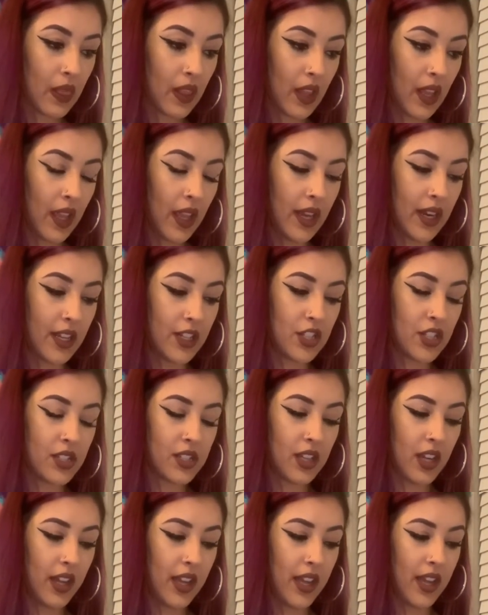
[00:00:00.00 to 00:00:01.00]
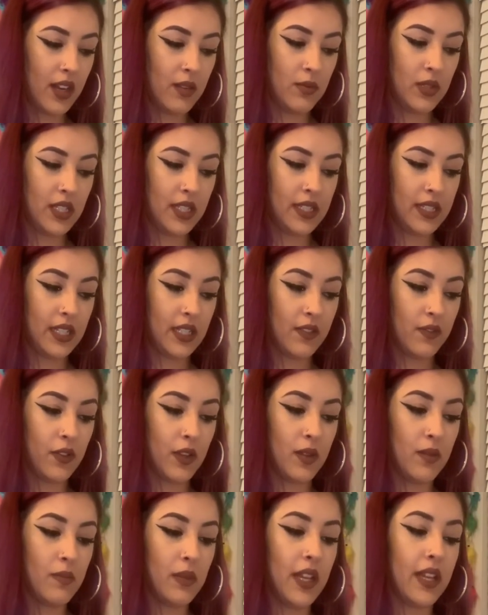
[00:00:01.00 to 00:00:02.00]
I just got animalistic
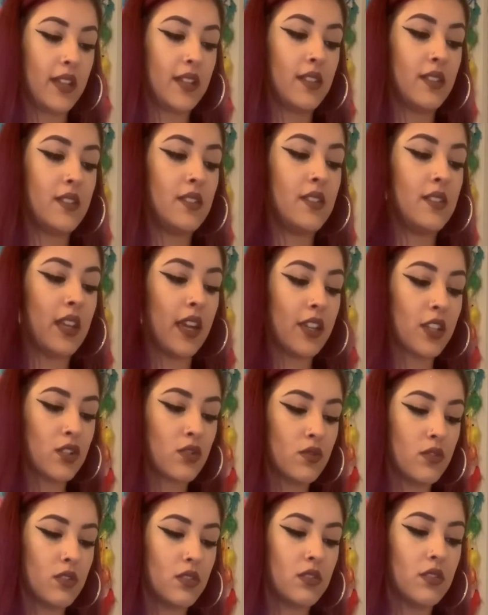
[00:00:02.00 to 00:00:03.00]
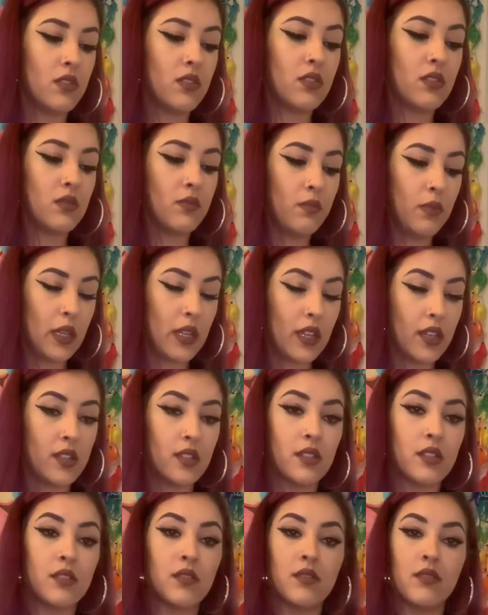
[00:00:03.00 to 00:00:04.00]
from, like, sexual,
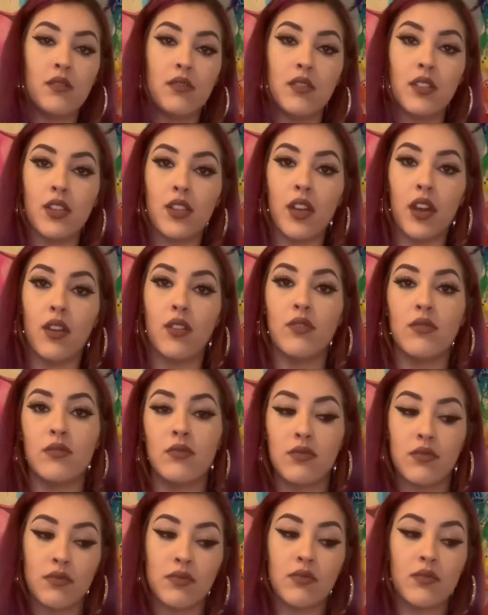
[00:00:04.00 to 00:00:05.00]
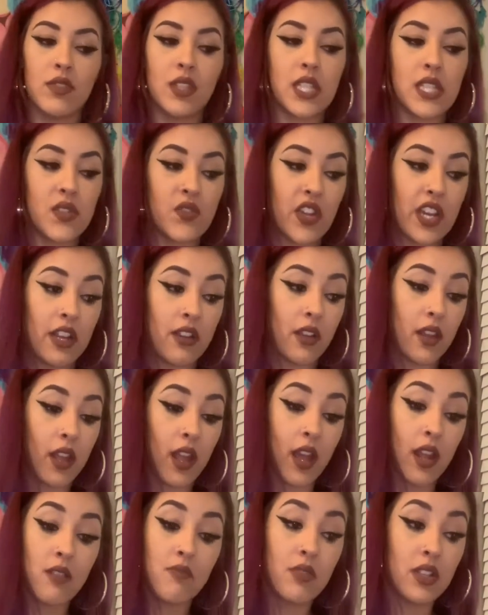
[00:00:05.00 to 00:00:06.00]
because, you know, it's very
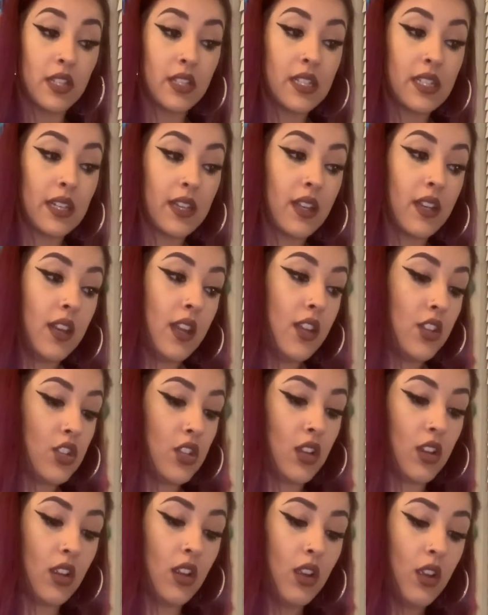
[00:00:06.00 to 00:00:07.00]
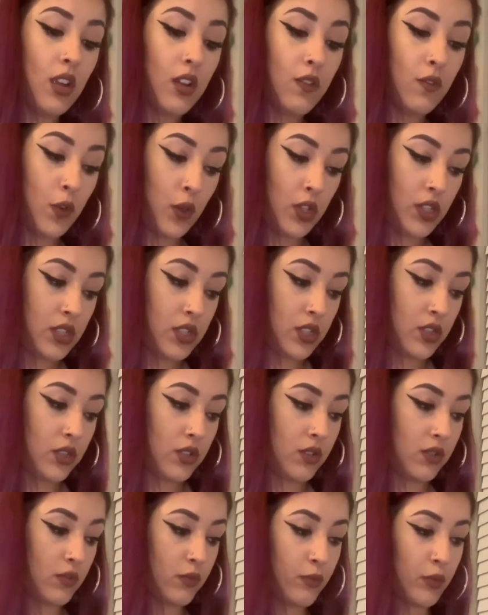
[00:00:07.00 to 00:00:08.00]
animalistic in nature for us
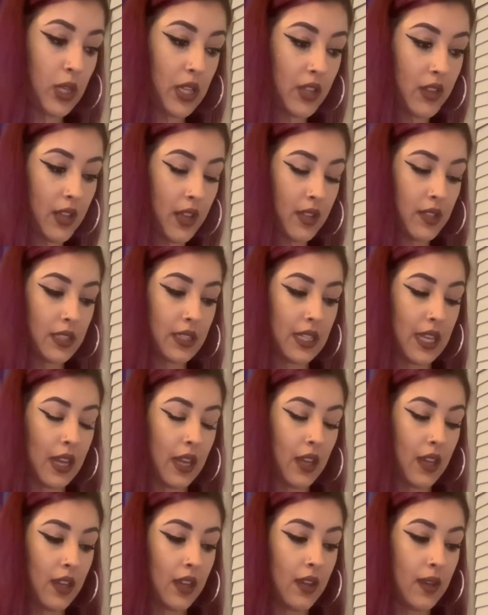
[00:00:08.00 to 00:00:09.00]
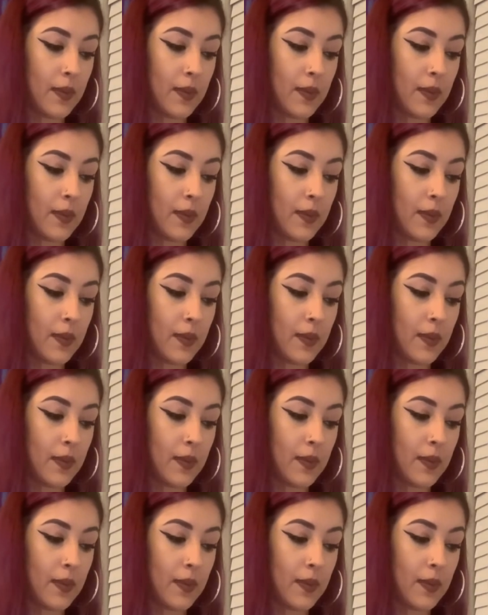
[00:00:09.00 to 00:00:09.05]
to be in that state,